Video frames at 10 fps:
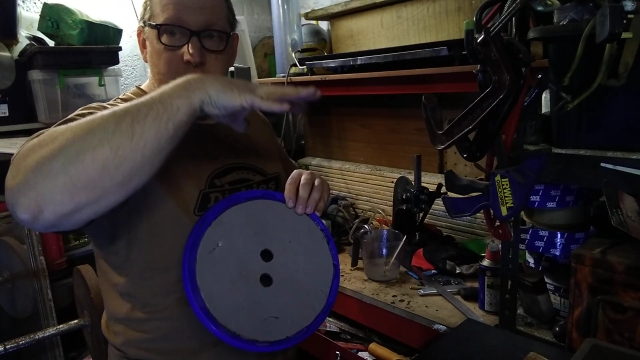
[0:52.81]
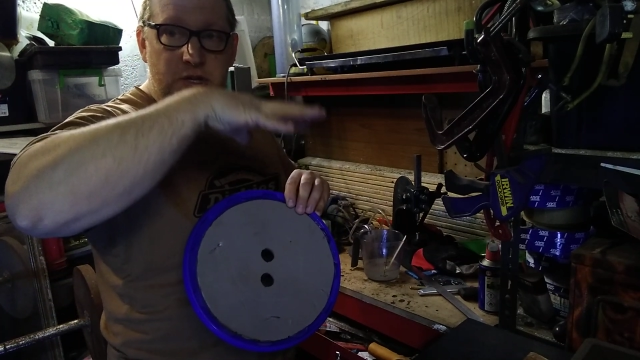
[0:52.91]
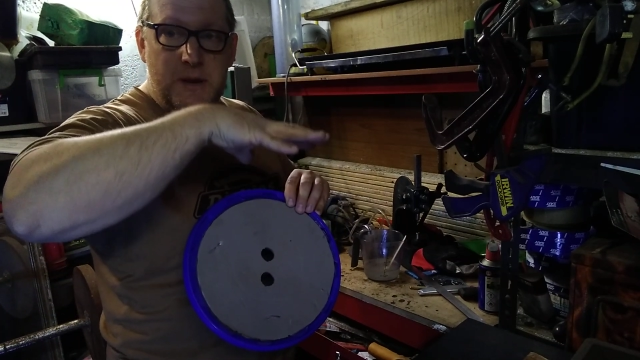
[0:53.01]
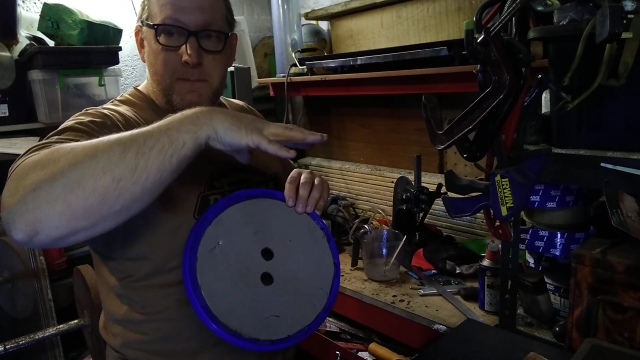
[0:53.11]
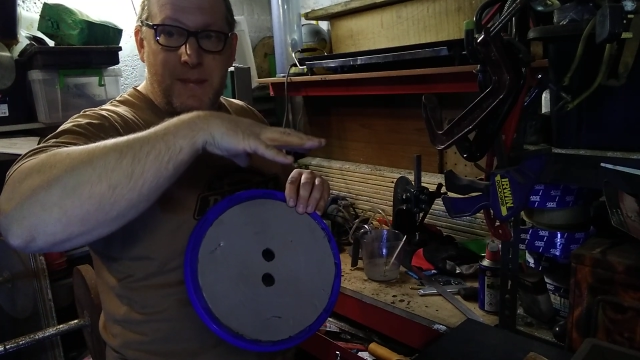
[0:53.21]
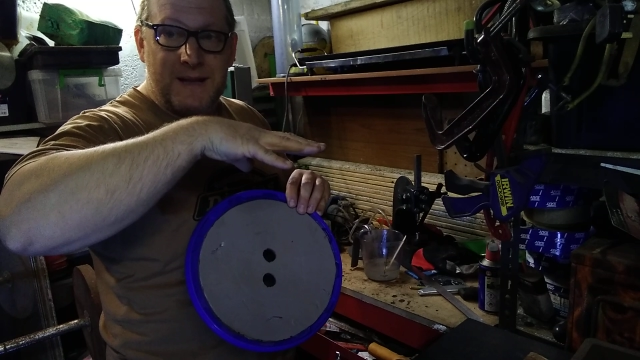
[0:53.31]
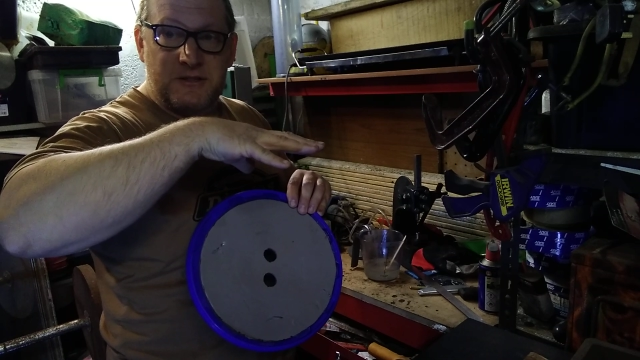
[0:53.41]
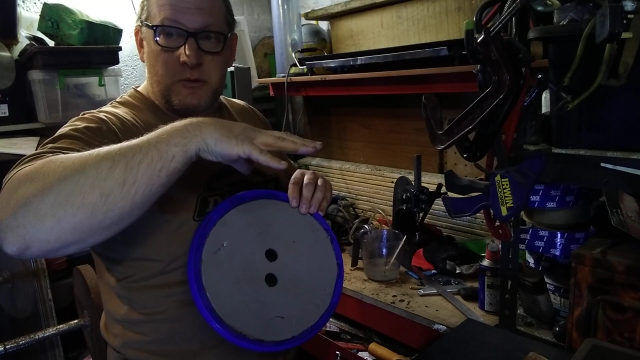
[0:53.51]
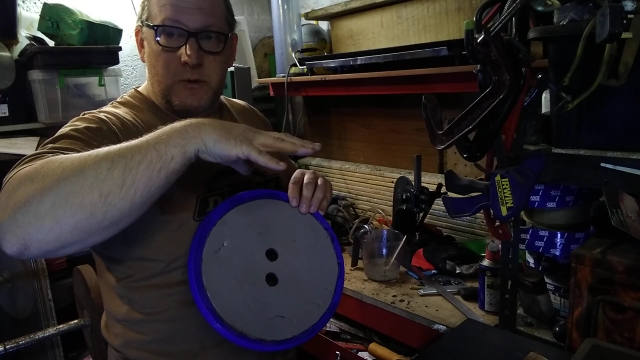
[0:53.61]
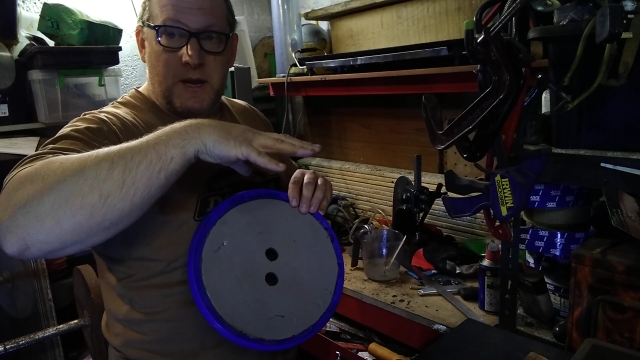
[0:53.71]
gym
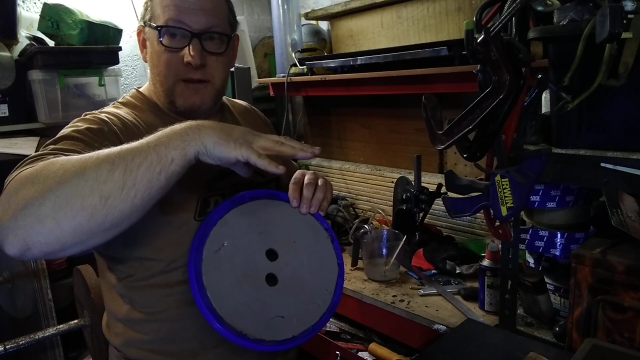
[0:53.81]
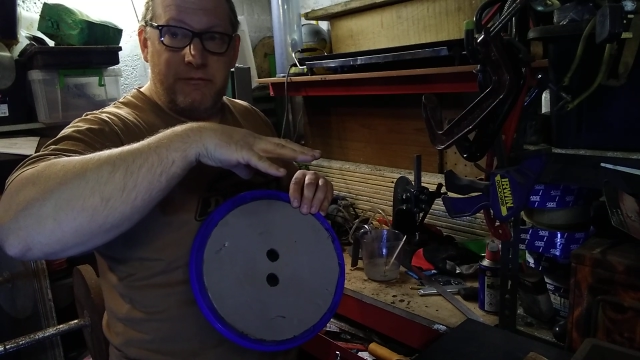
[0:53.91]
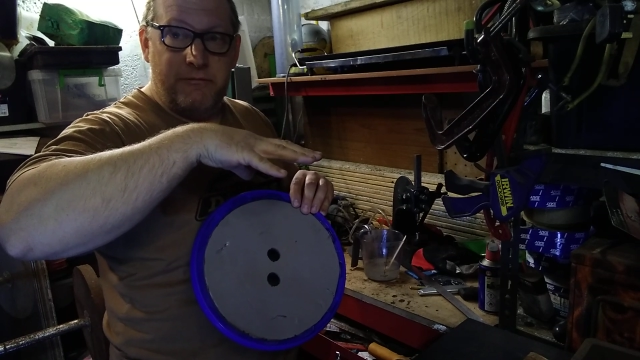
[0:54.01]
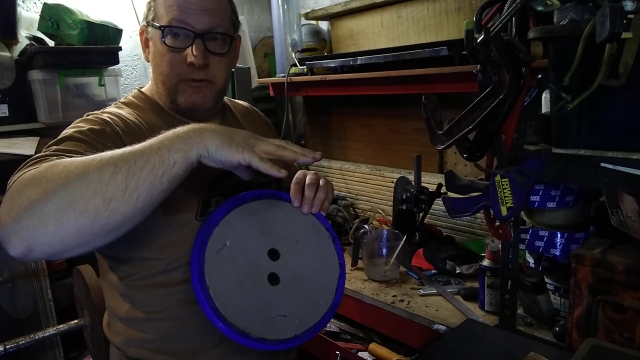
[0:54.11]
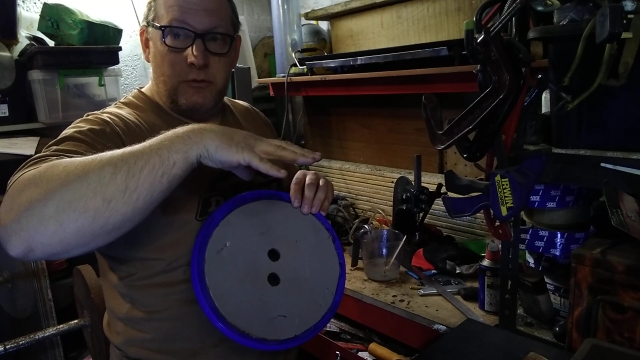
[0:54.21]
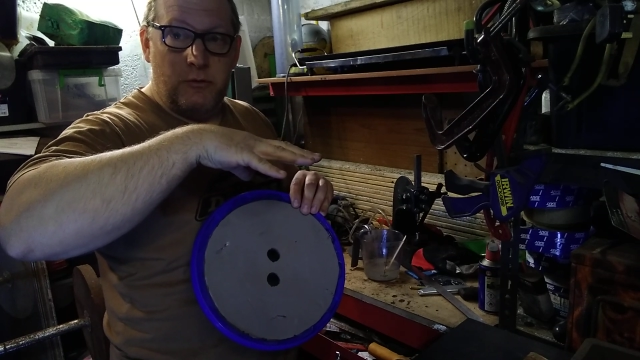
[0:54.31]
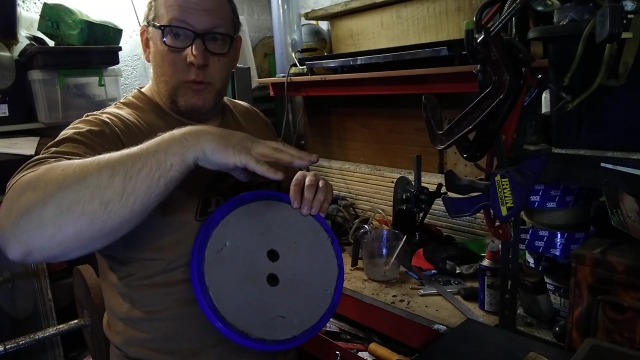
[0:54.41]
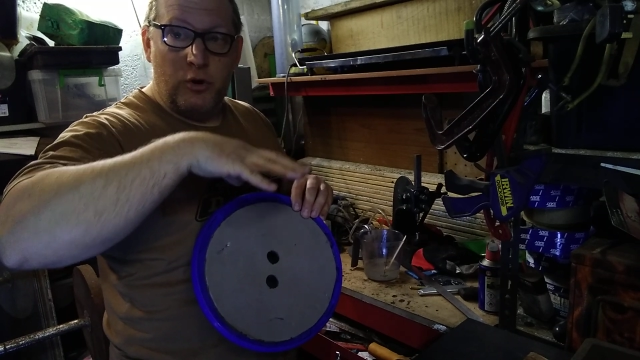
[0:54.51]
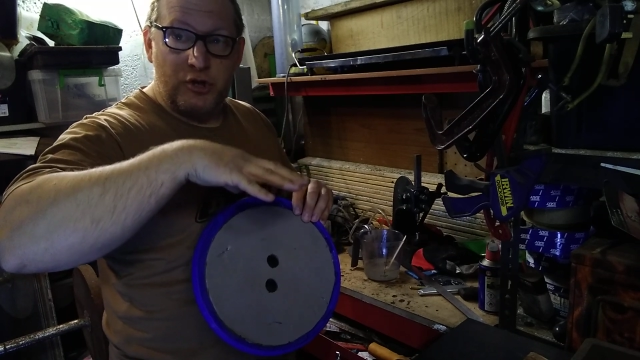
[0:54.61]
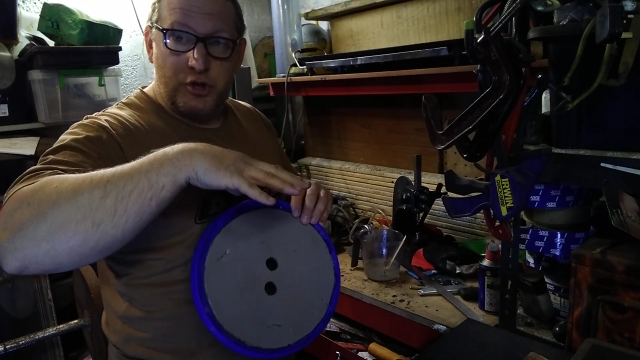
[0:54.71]
mats that we have for
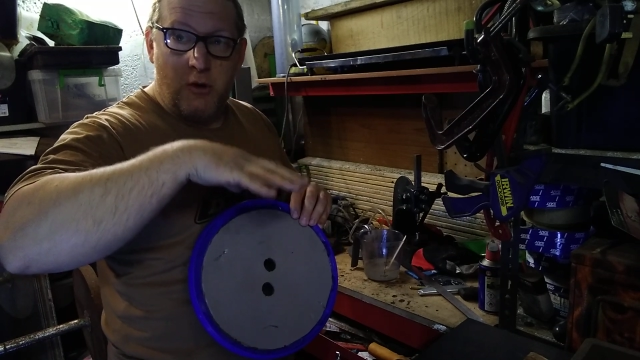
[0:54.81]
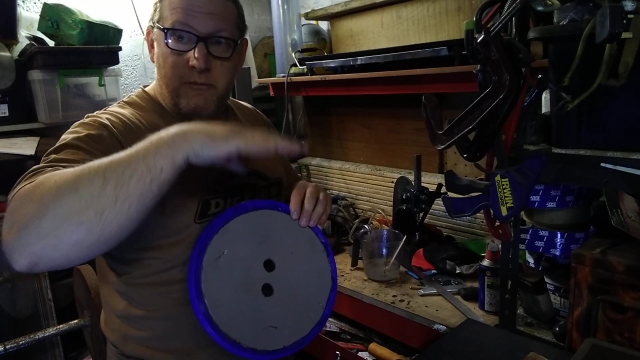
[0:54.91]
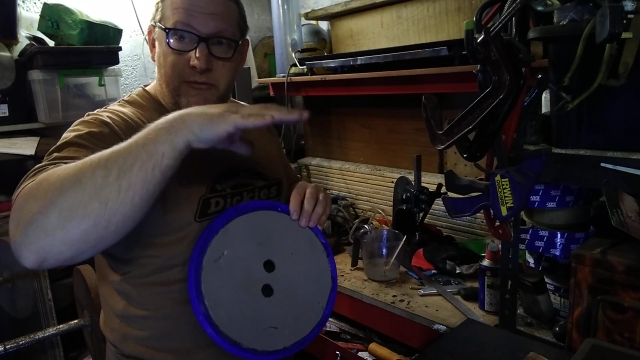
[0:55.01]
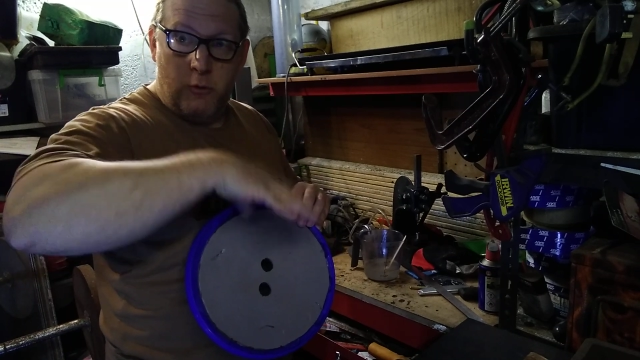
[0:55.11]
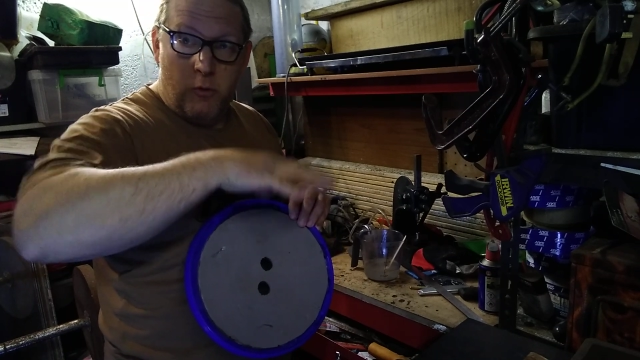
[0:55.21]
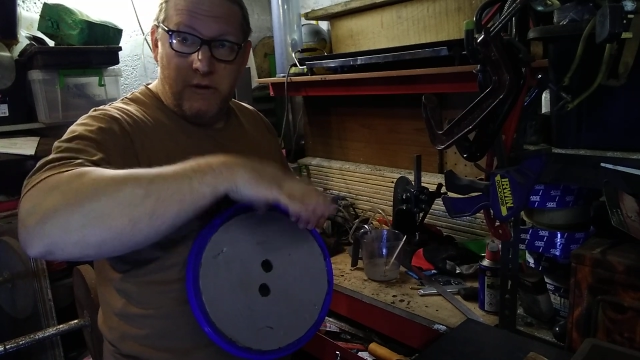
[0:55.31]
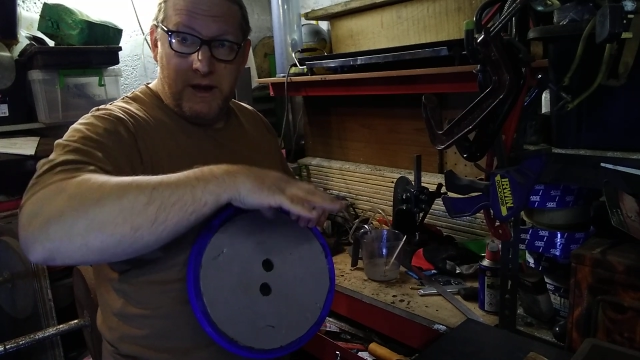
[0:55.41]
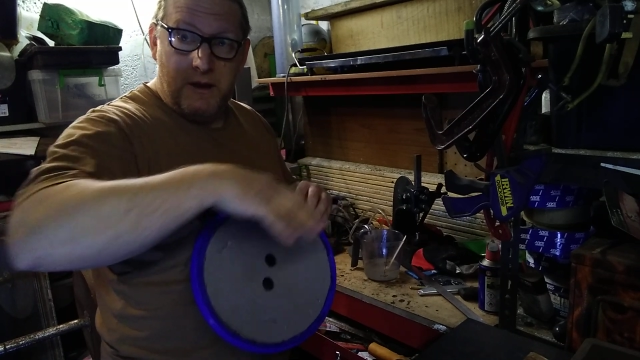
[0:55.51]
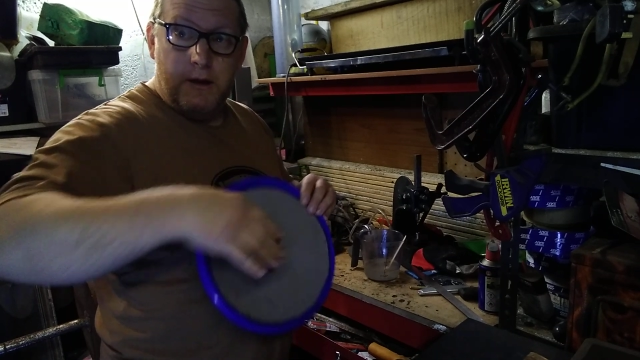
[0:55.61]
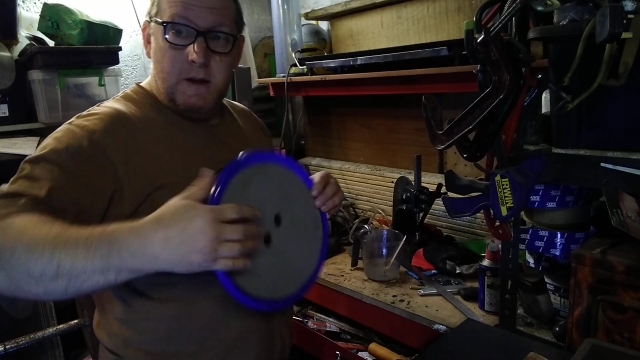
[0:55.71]
workshop flooring.